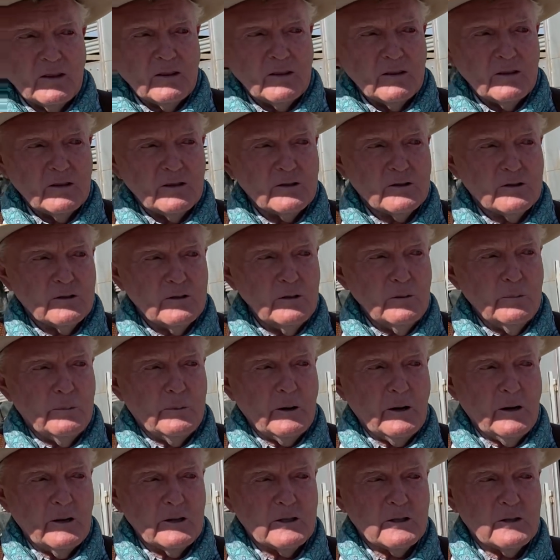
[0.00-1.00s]
There's 2
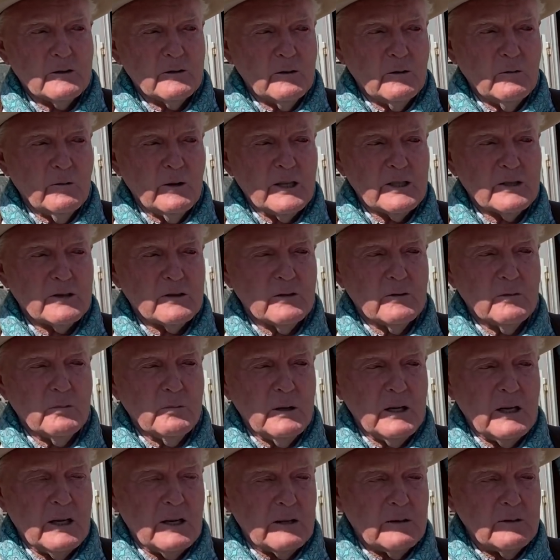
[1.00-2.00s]
parts to a Western
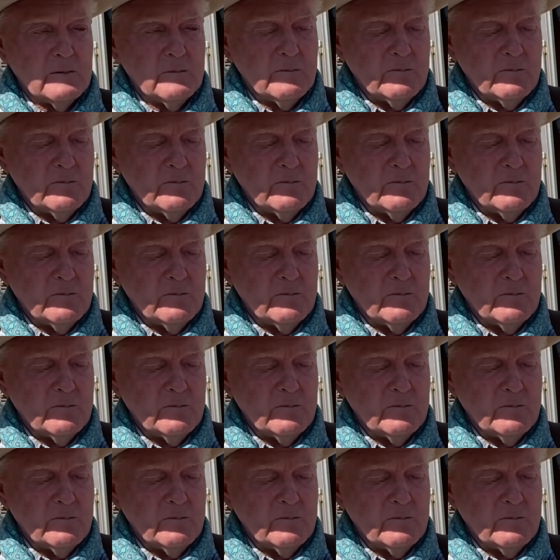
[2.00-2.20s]
bit.